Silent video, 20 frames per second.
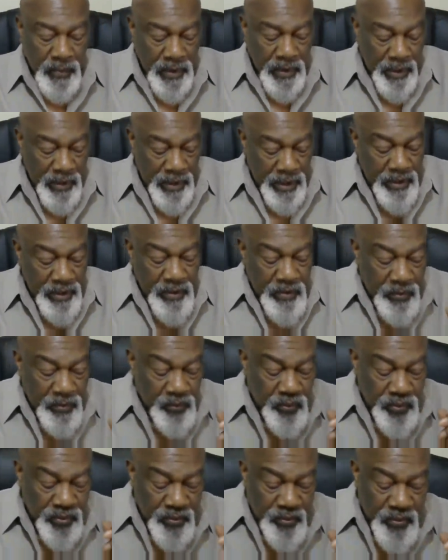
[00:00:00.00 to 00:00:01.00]

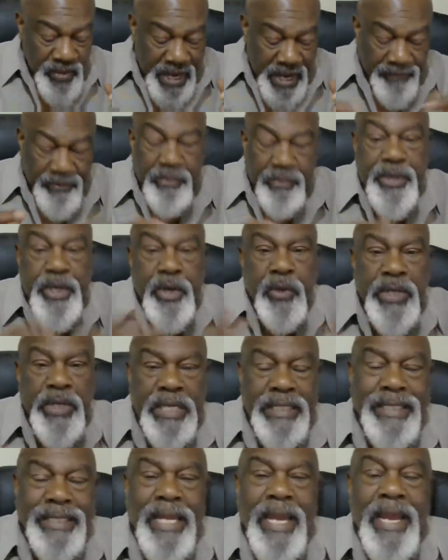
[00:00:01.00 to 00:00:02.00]
And we have to be on
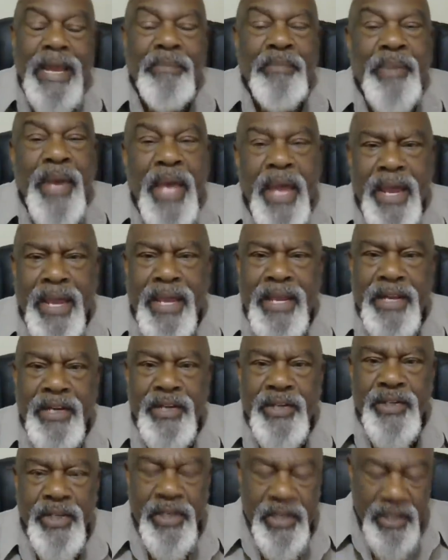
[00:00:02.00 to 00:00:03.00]
that same
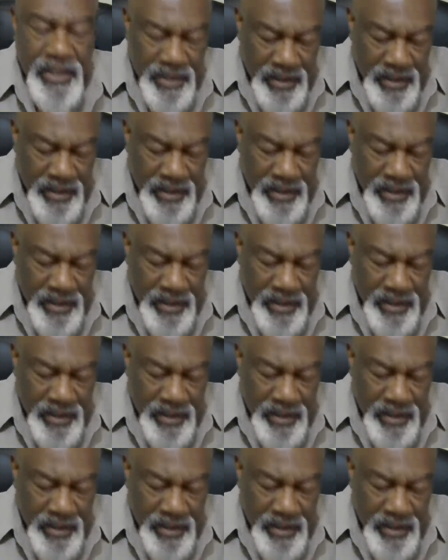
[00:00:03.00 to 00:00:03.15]
page.